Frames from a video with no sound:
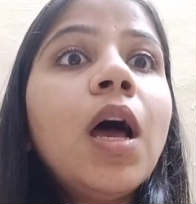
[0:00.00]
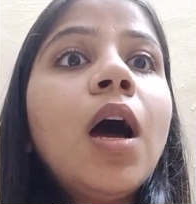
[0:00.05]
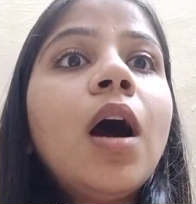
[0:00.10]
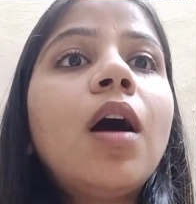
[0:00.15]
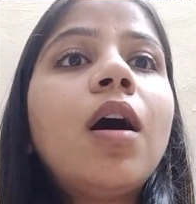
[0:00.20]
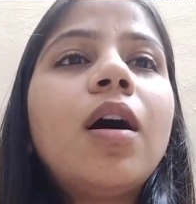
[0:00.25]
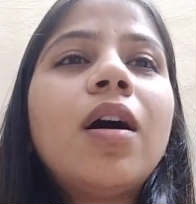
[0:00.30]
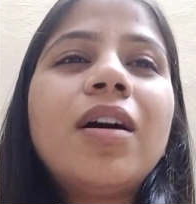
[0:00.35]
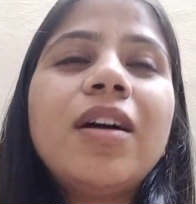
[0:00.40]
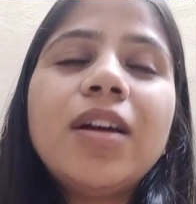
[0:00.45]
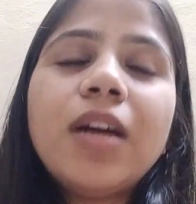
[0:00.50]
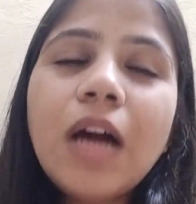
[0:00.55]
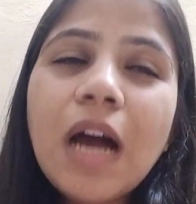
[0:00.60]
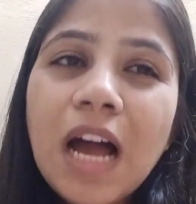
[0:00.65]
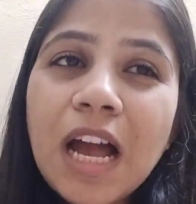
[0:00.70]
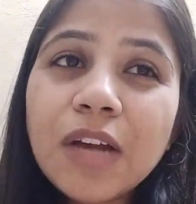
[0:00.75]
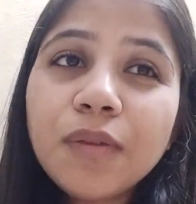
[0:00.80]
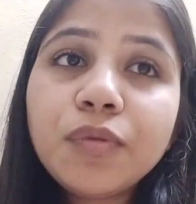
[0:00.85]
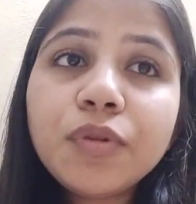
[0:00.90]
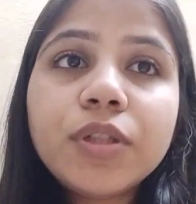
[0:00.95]

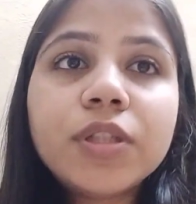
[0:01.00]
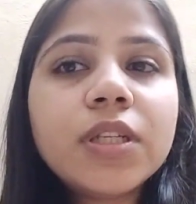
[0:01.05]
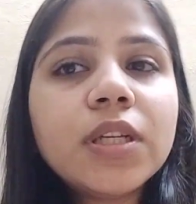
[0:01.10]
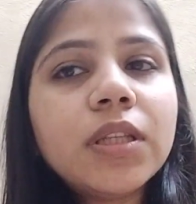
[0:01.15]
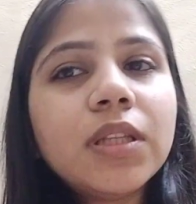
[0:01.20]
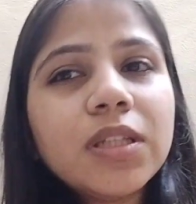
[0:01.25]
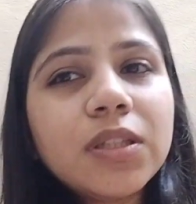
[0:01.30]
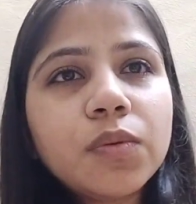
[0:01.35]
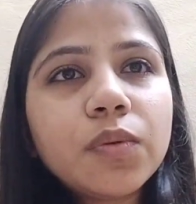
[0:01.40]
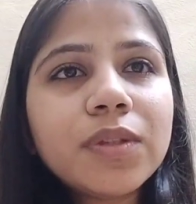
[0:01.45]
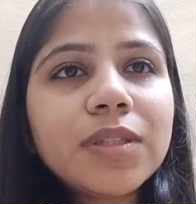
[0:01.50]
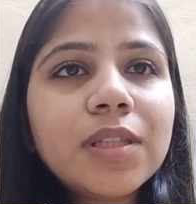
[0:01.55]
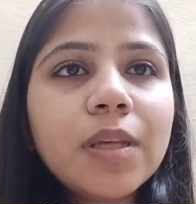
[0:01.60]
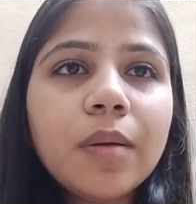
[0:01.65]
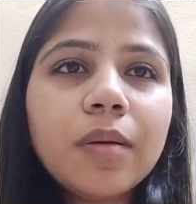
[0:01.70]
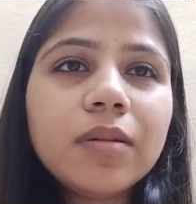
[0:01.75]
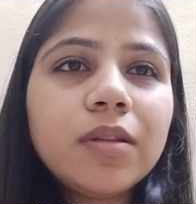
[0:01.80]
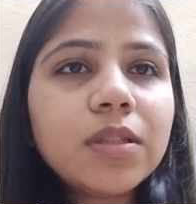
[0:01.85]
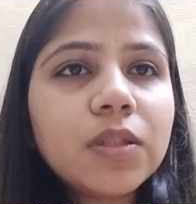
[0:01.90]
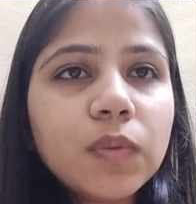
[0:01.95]
I would say this was
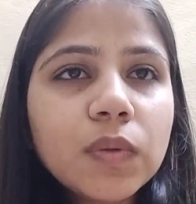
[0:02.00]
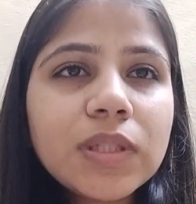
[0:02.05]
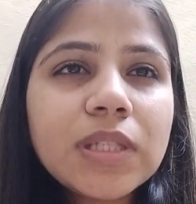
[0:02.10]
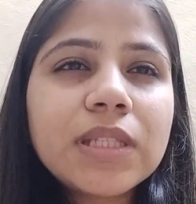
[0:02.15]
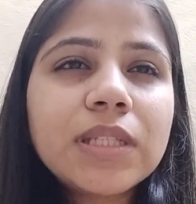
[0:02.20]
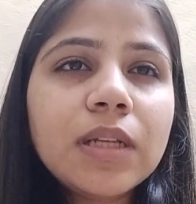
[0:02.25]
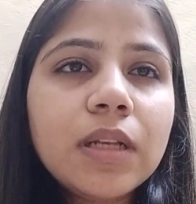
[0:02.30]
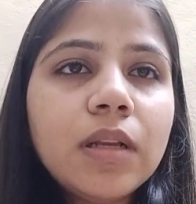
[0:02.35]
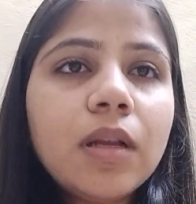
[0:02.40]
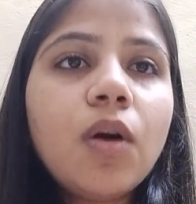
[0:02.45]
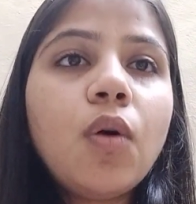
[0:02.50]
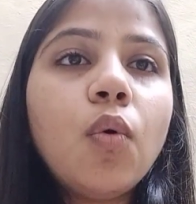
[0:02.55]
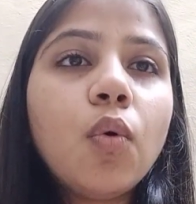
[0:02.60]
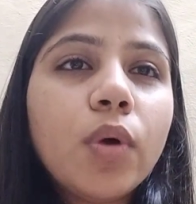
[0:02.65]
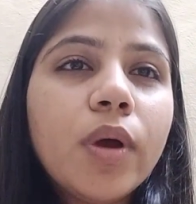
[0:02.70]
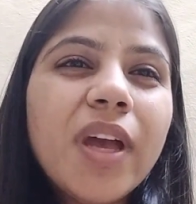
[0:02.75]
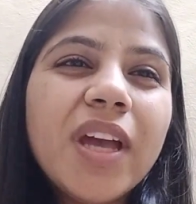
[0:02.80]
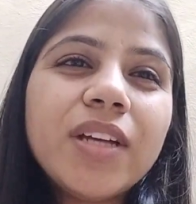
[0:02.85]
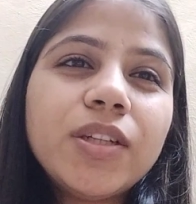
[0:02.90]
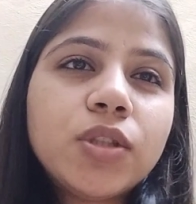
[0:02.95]
still a
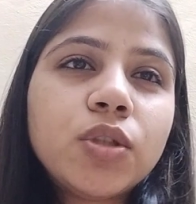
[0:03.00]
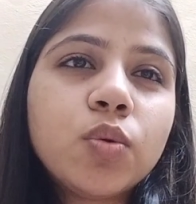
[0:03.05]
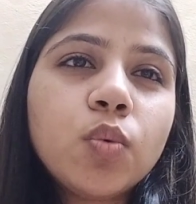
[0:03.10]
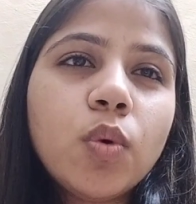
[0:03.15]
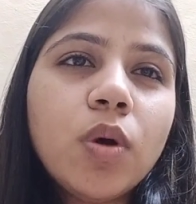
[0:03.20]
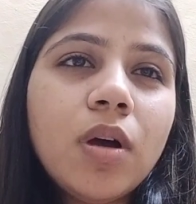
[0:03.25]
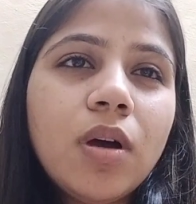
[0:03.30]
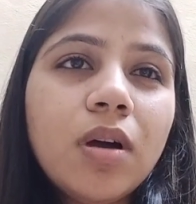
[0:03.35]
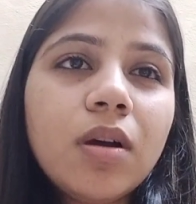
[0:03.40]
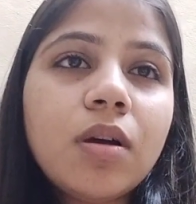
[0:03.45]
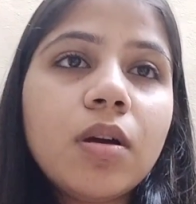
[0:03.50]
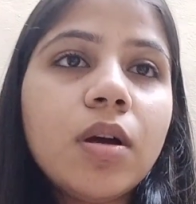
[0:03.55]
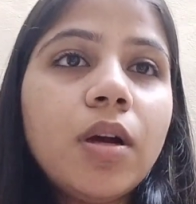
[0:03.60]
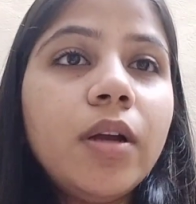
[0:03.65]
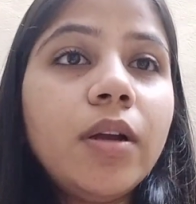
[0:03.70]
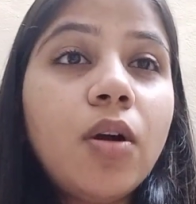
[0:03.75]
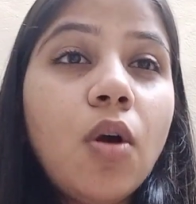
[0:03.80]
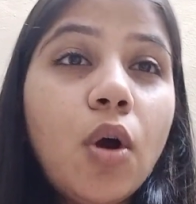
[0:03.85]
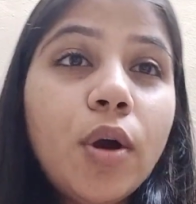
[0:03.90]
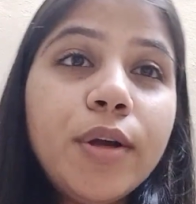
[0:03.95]
okayish work
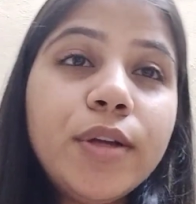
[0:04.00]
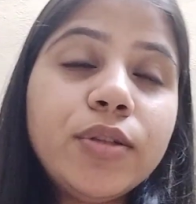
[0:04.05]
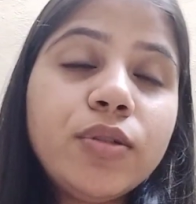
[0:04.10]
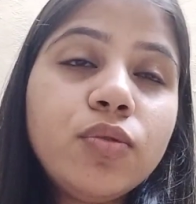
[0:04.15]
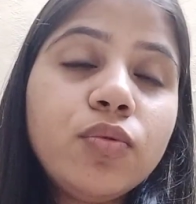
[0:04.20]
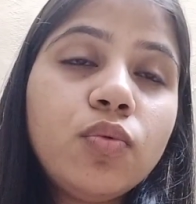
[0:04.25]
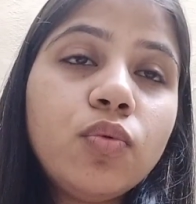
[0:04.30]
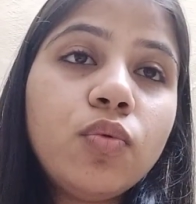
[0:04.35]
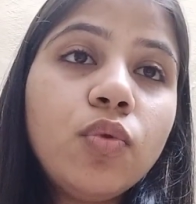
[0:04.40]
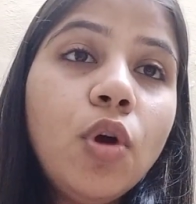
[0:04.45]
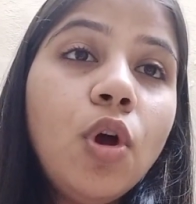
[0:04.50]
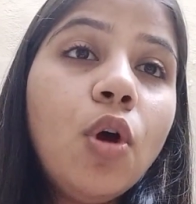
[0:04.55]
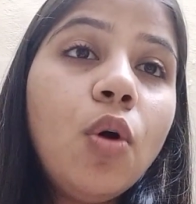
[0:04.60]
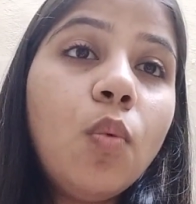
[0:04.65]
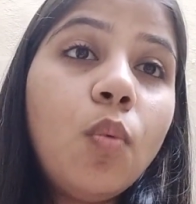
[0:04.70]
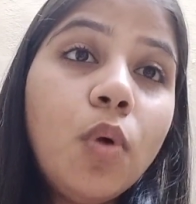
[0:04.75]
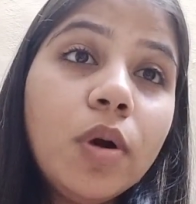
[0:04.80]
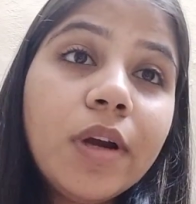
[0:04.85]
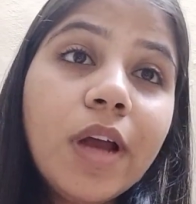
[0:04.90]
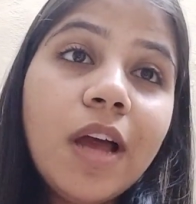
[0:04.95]
according to
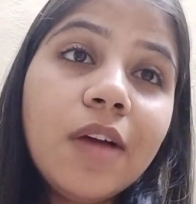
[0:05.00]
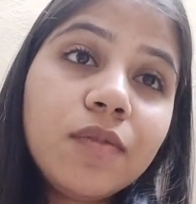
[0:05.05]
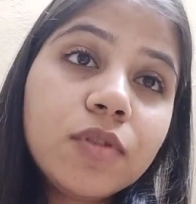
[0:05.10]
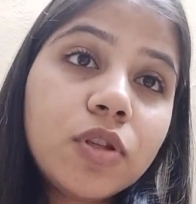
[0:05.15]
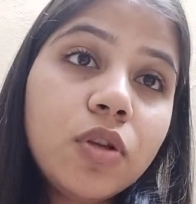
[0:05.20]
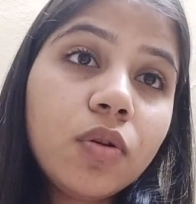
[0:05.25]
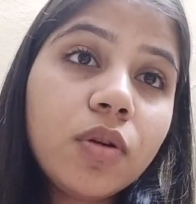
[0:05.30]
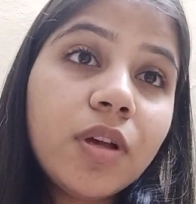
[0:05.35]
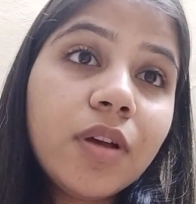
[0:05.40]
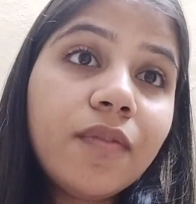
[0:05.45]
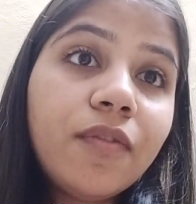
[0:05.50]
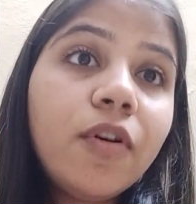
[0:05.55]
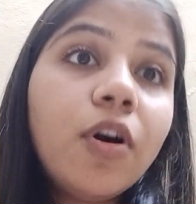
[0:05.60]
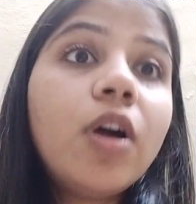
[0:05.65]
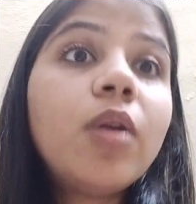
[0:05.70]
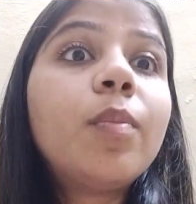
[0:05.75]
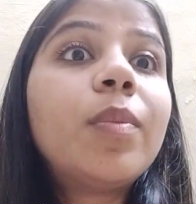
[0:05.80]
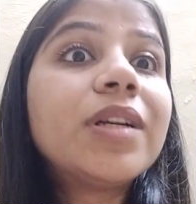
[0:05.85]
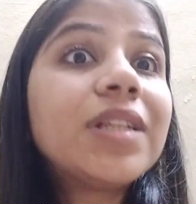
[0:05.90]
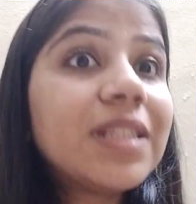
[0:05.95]
what I was looking
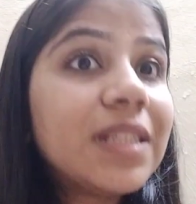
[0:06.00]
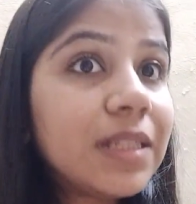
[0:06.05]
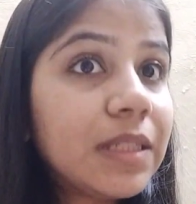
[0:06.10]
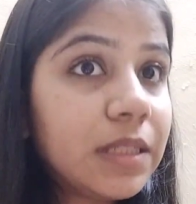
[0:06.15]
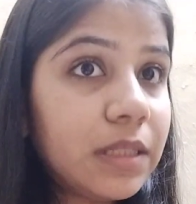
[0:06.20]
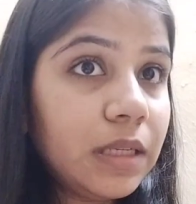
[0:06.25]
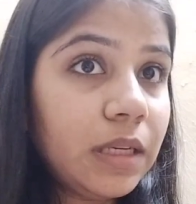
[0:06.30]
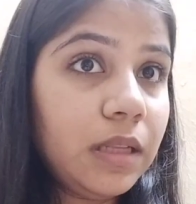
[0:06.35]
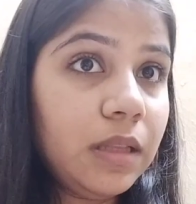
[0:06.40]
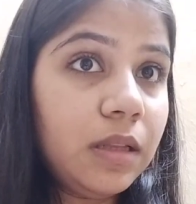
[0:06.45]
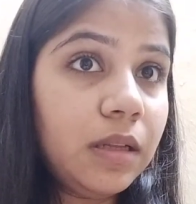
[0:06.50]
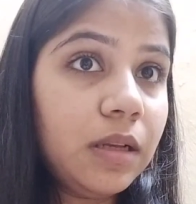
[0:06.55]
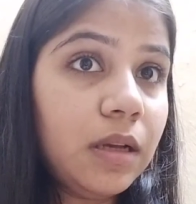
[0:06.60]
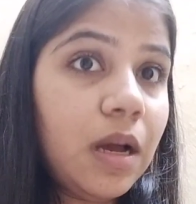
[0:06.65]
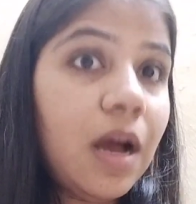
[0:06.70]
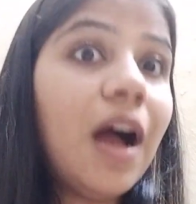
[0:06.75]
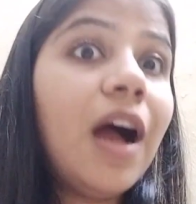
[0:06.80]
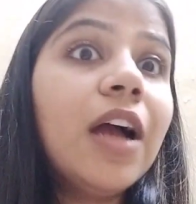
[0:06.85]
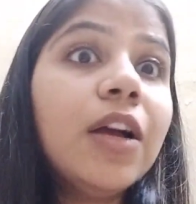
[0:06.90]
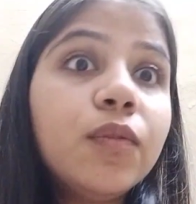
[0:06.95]
for, but still
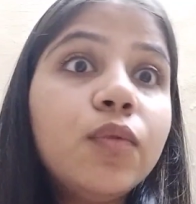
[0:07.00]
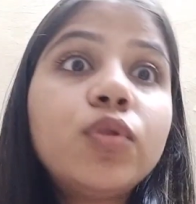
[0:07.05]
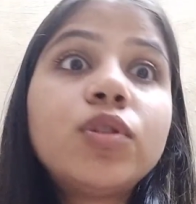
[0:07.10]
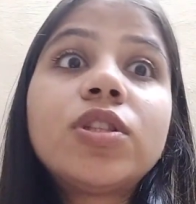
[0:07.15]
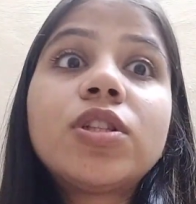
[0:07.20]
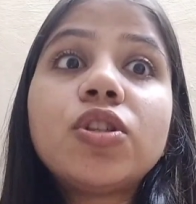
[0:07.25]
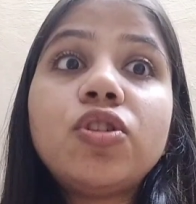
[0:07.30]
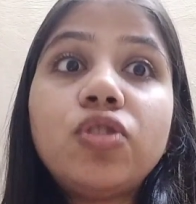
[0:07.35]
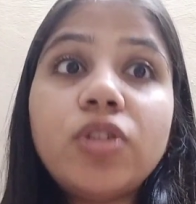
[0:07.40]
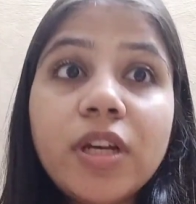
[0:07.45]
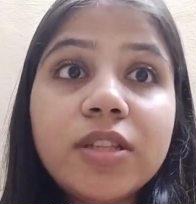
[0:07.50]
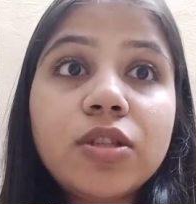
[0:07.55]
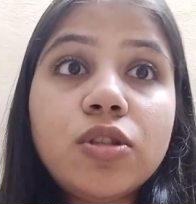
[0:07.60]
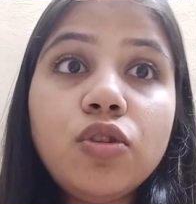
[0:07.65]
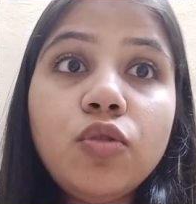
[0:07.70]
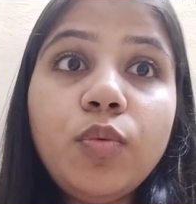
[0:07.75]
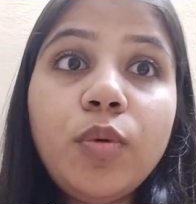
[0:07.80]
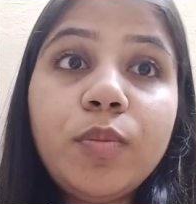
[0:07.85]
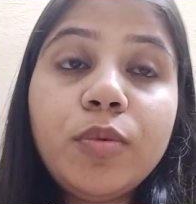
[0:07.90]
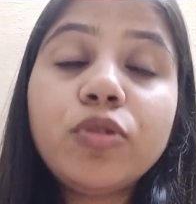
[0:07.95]
I would suggest
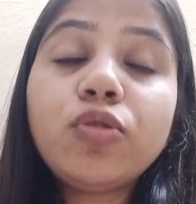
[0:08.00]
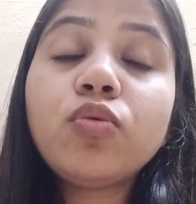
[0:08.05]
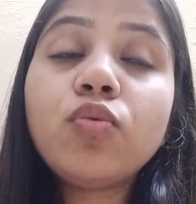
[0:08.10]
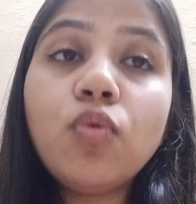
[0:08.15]
you people to